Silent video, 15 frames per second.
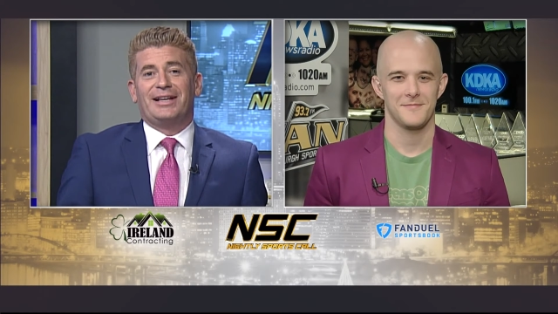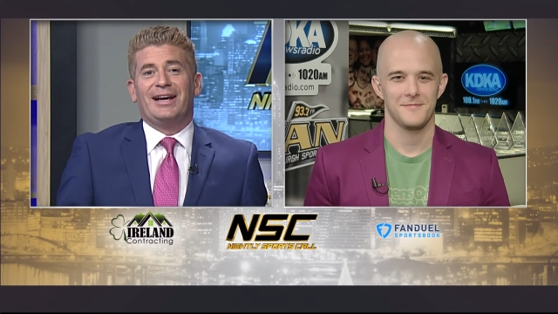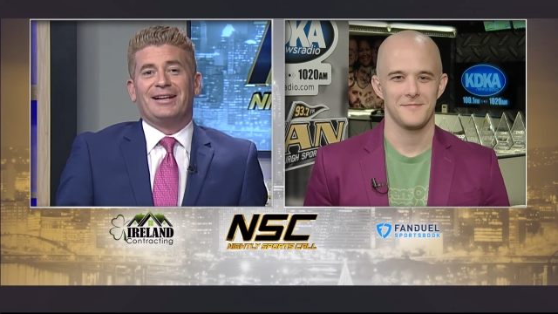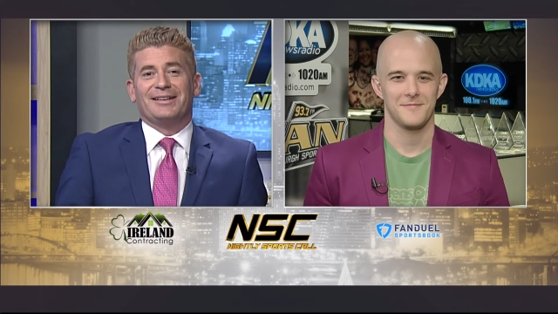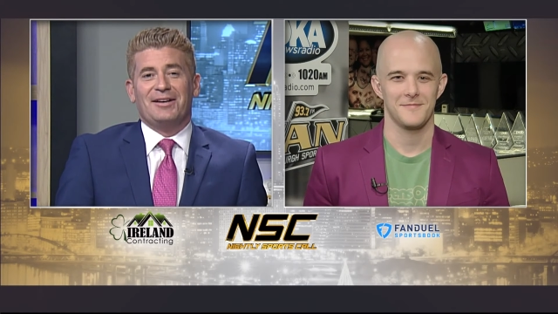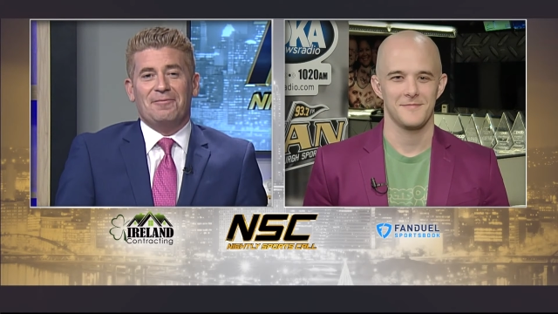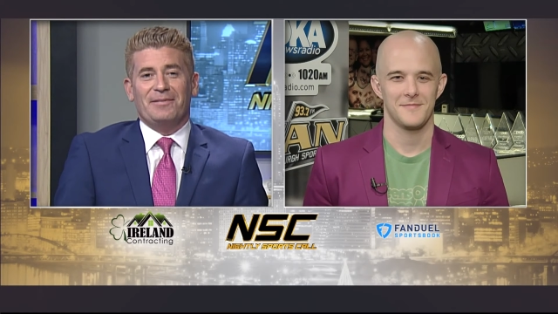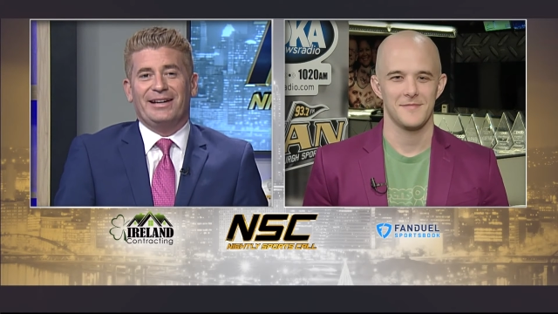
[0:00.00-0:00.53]

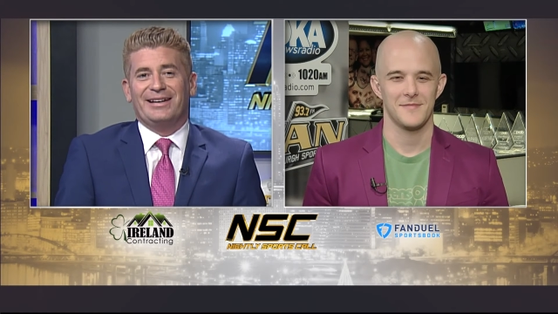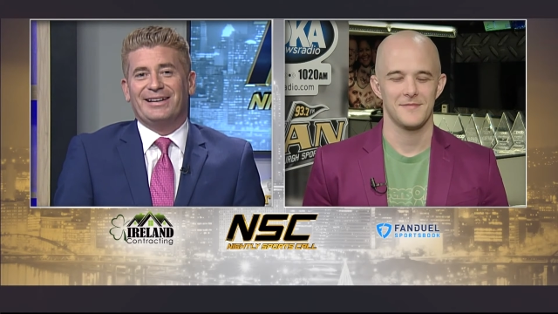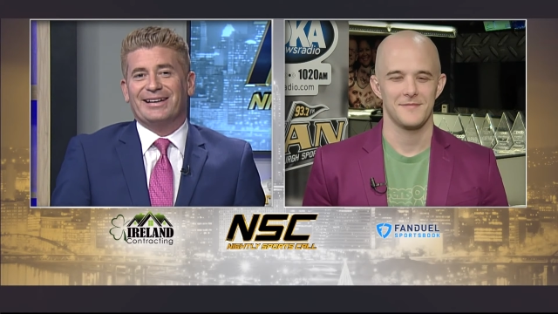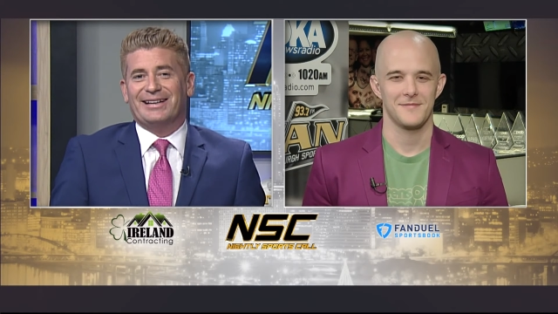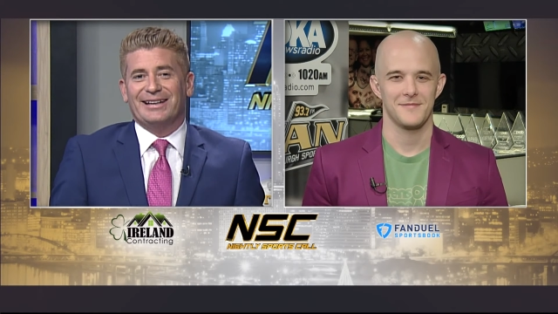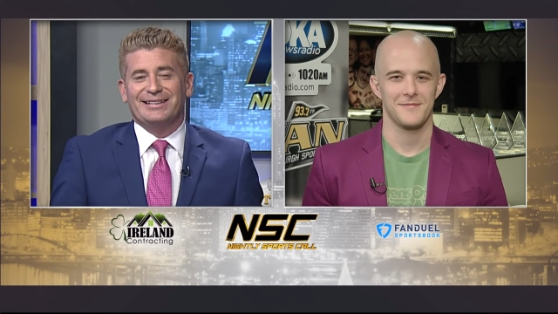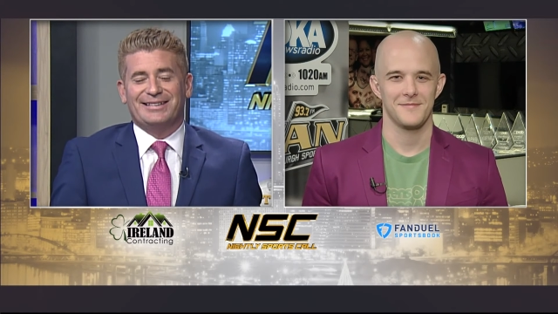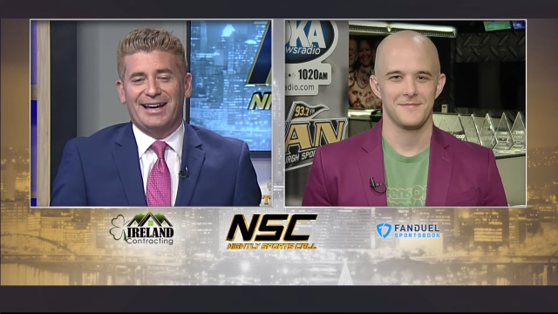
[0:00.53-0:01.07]
Speaker 1: them being a
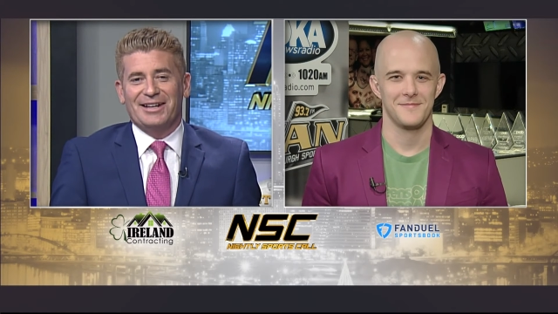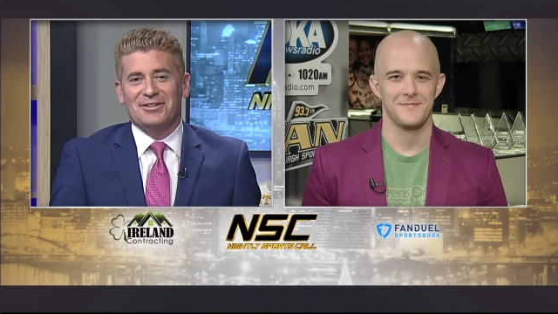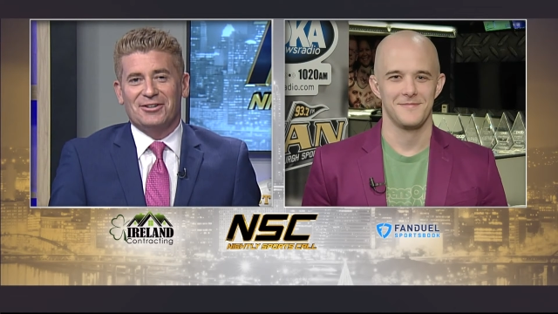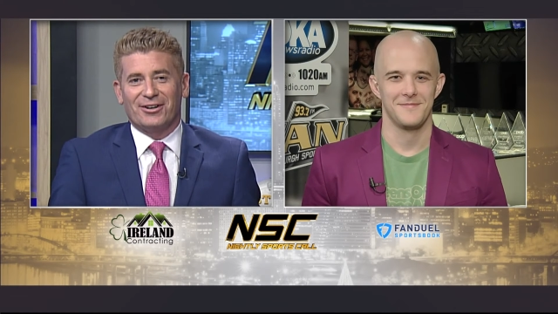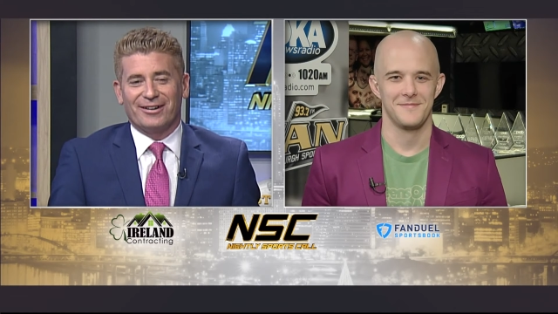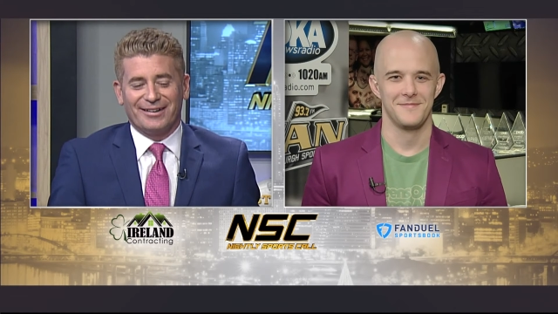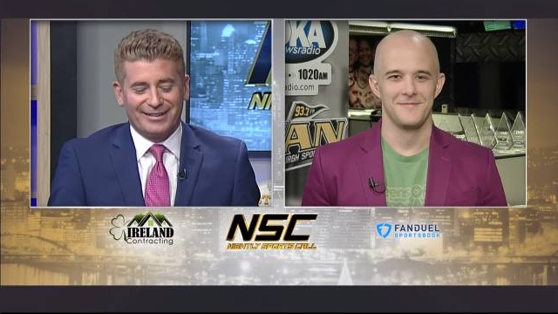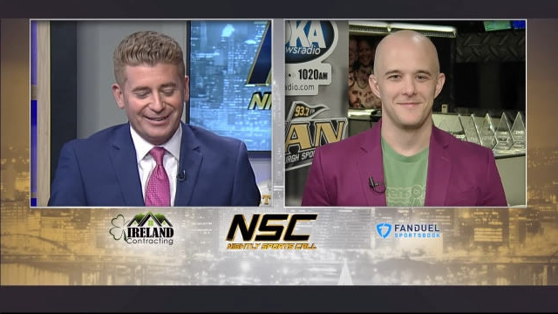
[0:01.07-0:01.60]

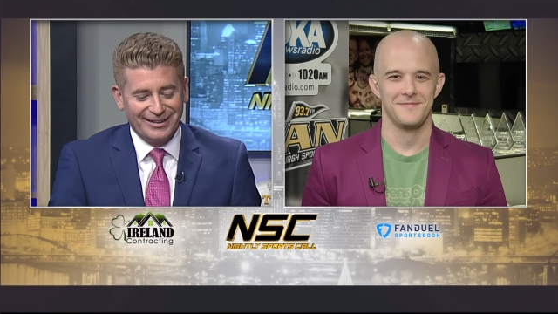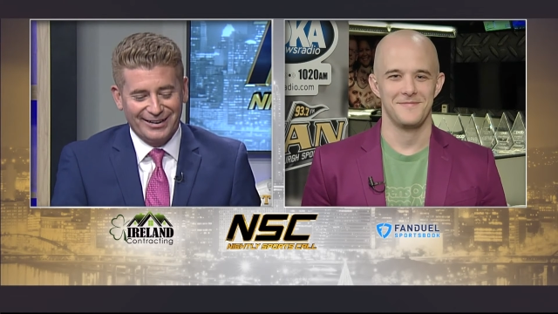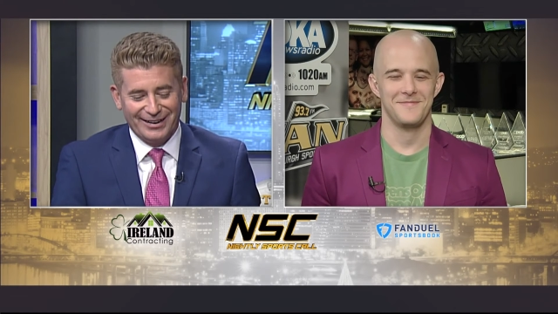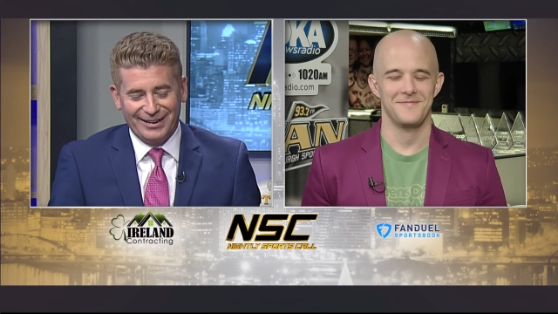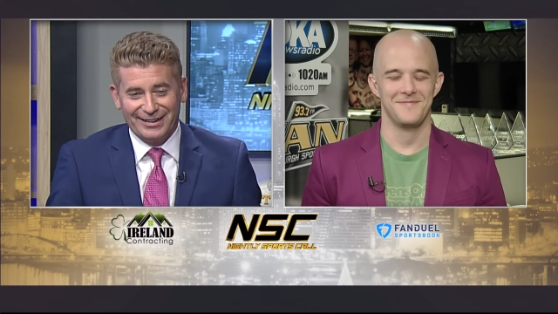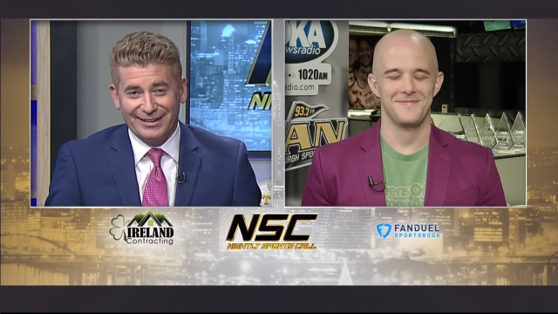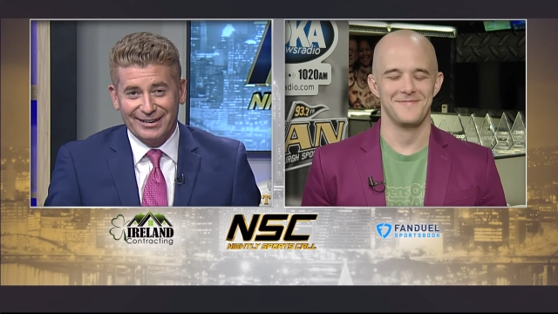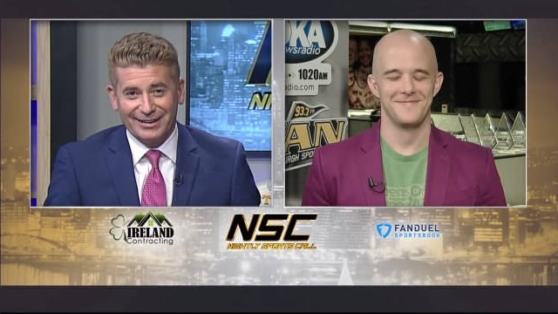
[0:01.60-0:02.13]
contender
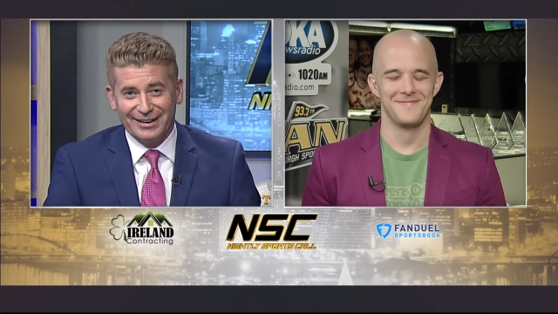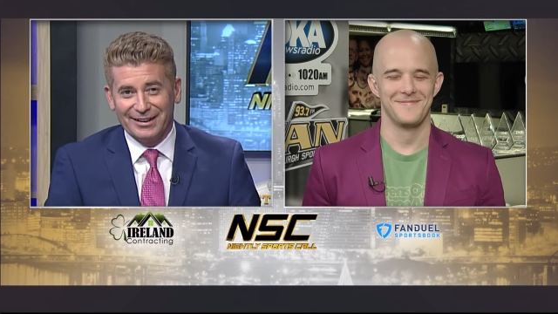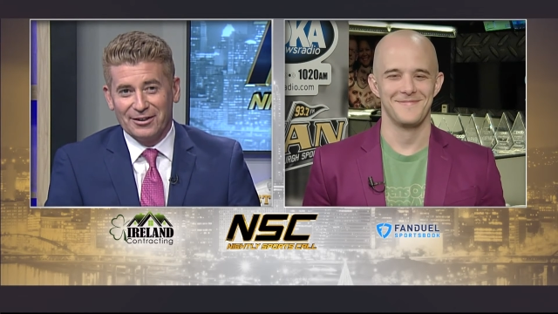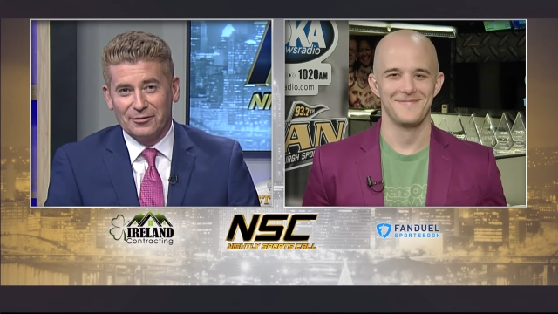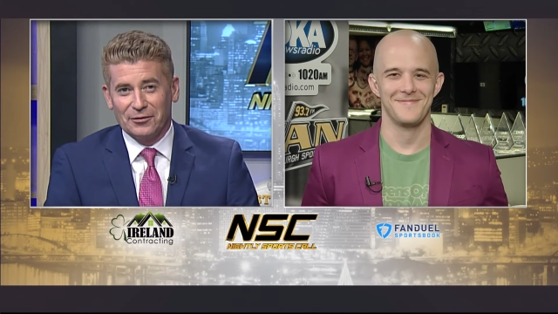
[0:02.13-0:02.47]
in, in a